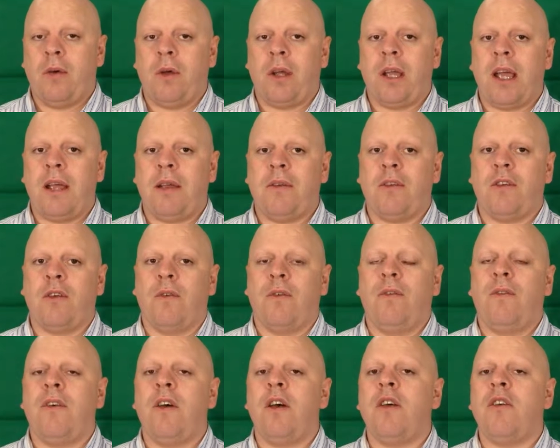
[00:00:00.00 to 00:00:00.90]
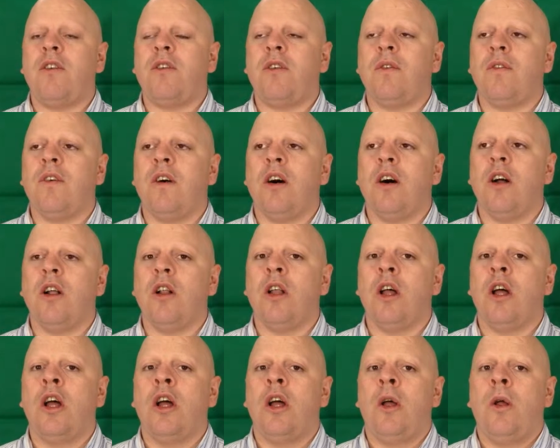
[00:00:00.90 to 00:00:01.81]
Okay, so first of
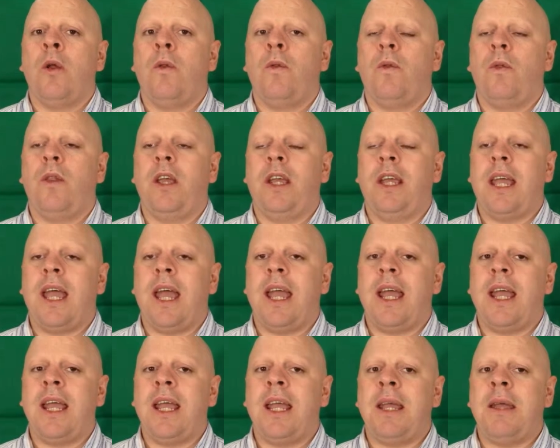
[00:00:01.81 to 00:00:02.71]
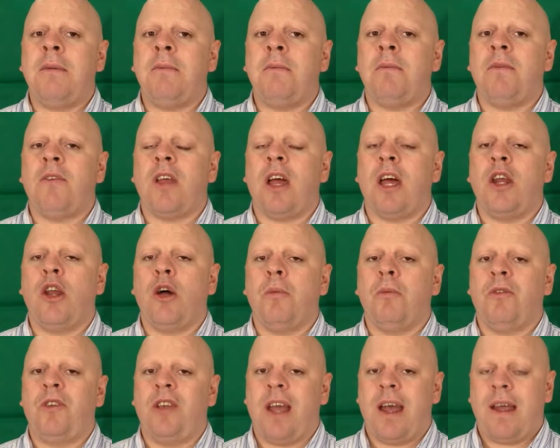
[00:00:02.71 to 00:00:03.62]
all, the aims and
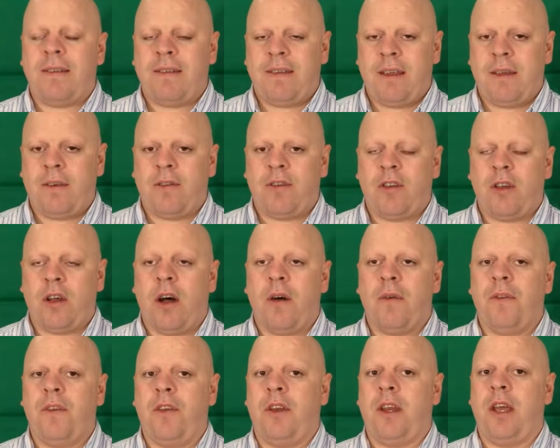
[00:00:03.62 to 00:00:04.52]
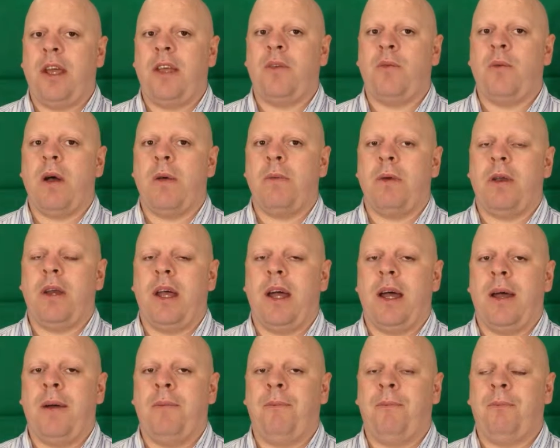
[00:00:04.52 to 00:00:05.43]
objectives of today's
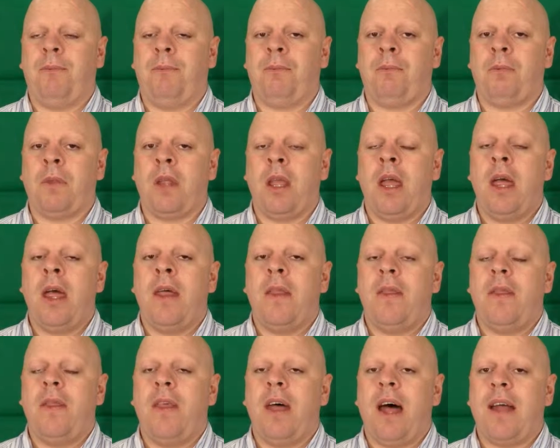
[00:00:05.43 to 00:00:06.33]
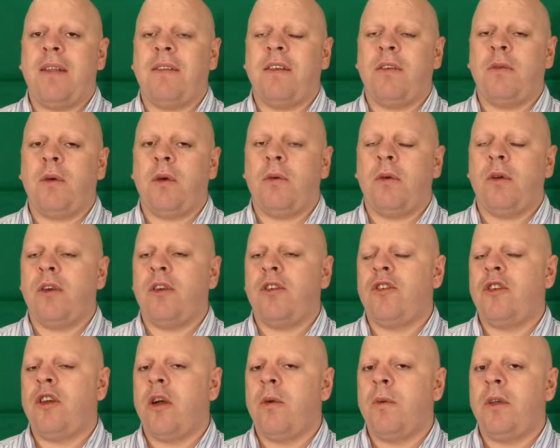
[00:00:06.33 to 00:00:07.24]
webinar. That is what I'm going to
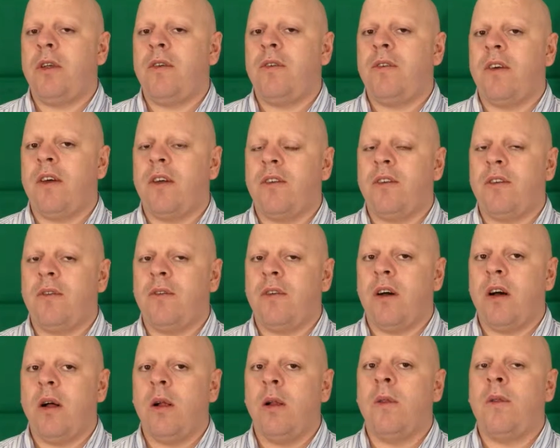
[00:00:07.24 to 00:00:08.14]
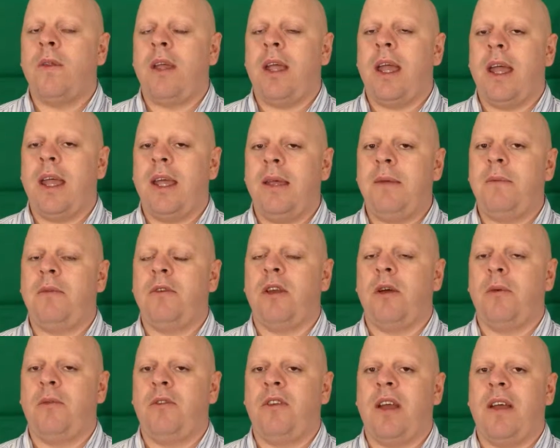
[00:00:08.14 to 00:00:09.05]
share with you first of all, the aims and
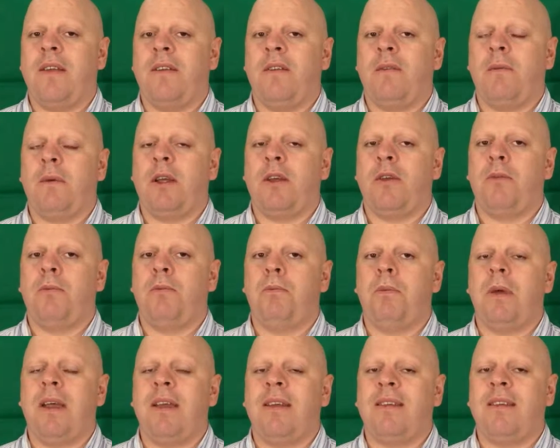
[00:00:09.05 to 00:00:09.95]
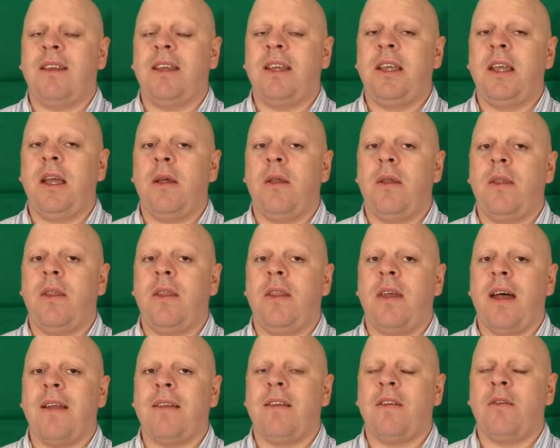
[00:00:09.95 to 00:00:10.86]
objectives, because basically
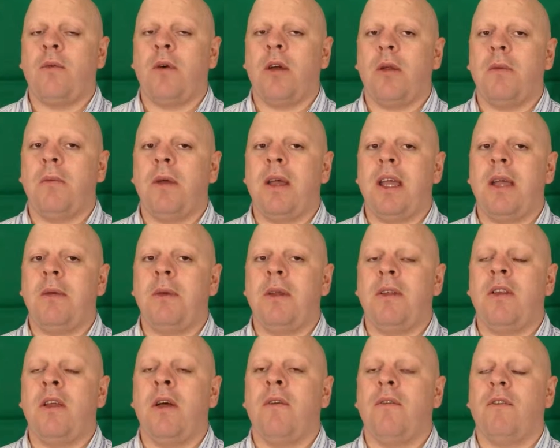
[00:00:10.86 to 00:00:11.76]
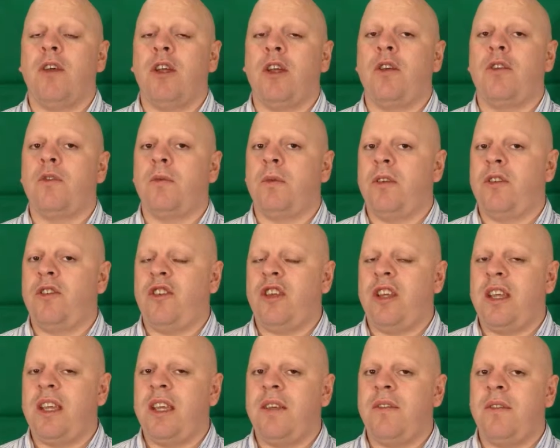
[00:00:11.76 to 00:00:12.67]
that is what I'm aiming for you to
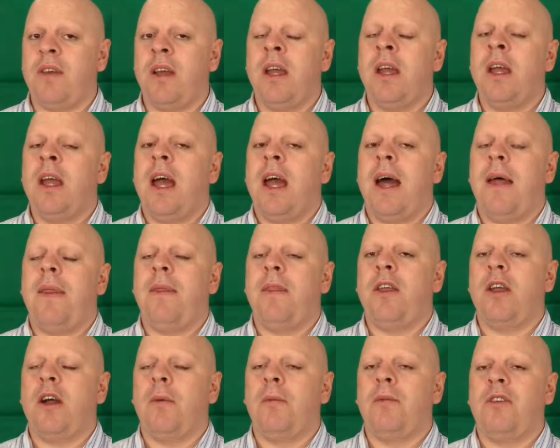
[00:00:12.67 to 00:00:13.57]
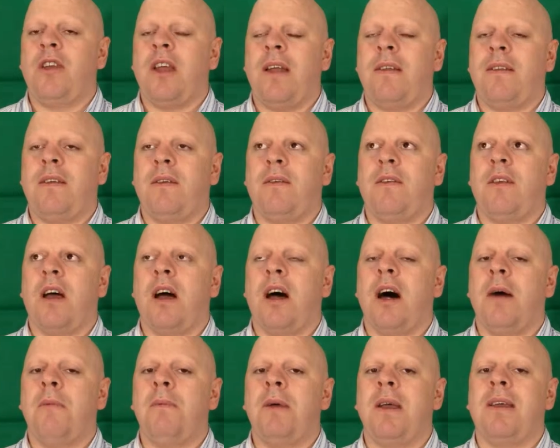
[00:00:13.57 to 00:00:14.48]
achieve, and the objectives
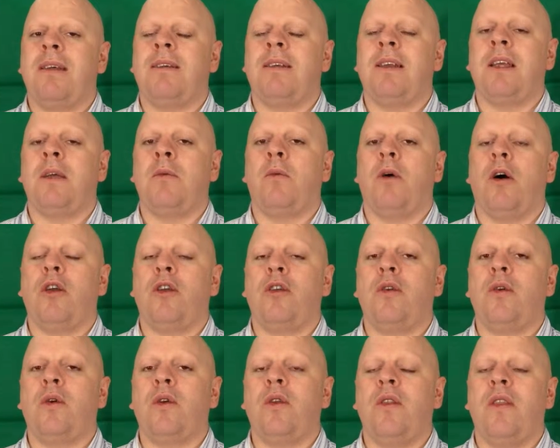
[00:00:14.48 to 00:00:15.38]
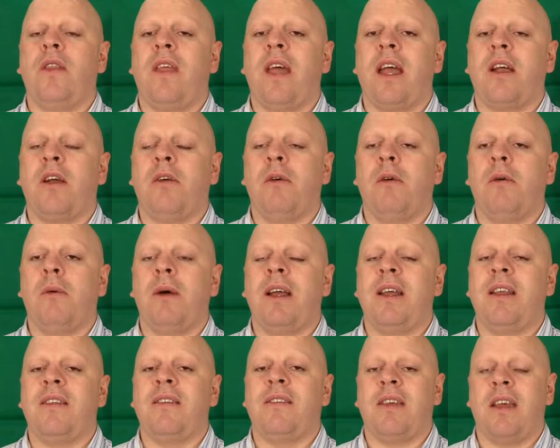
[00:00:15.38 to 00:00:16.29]
are basically what you can then go away
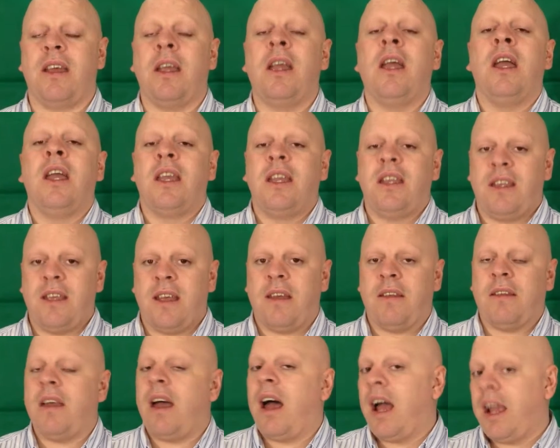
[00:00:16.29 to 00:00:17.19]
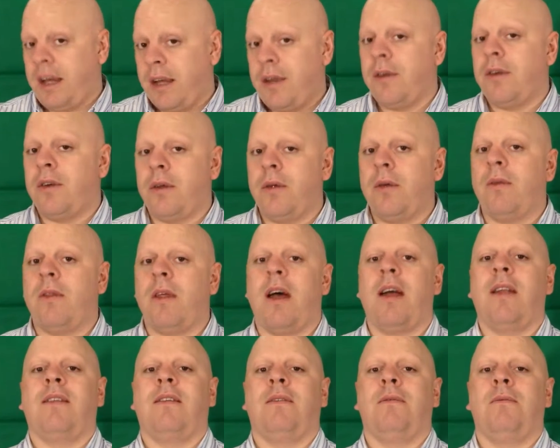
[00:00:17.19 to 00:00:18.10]
and say, yes, I can do
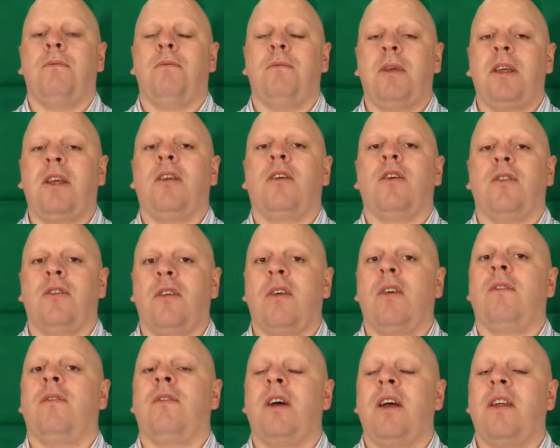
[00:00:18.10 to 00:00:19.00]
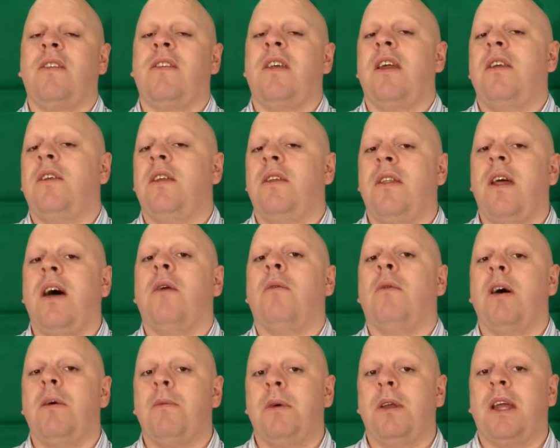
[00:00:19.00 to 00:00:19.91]
that because of attending that
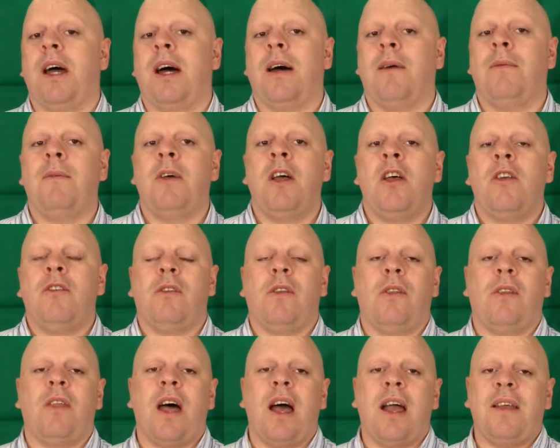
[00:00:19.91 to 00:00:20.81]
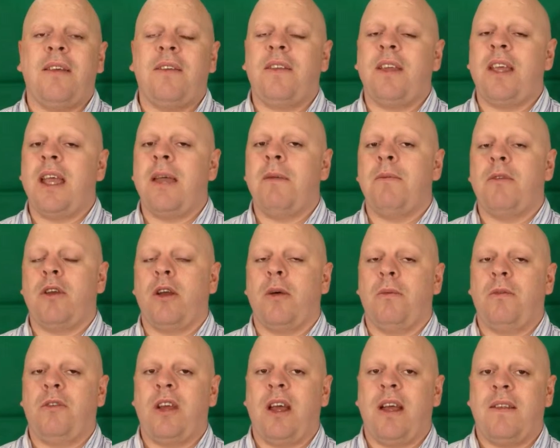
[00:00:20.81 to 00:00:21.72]
webinar. So that is the aims and
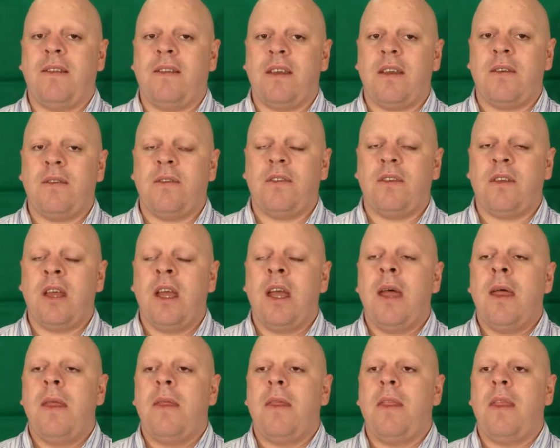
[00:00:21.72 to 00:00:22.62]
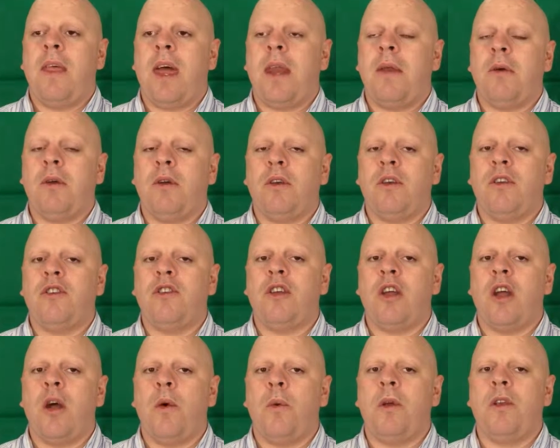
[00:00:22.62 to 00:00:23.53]
objectives. Then I'm going to
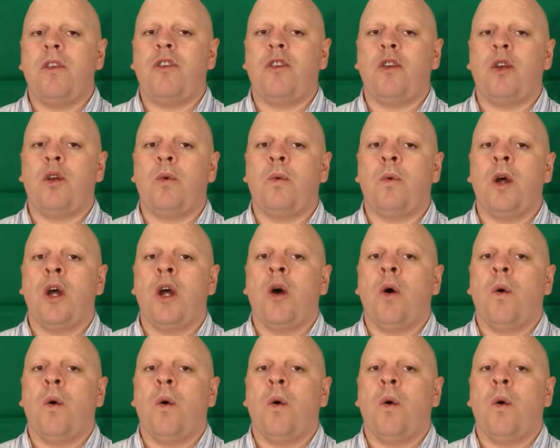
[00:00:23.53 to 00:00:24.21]
share with you